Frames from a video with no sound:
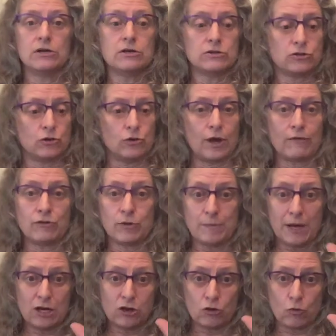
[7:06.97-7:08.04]
So you have to
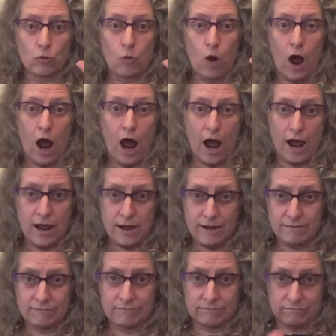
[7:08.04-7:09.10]
make your
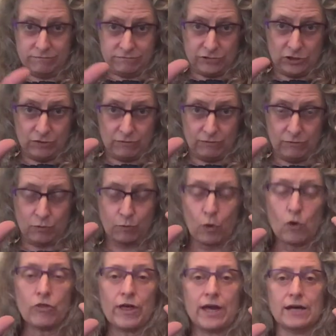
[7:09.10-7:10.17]
Y,
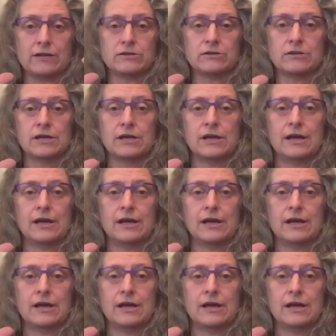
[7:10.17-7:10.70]
both hands.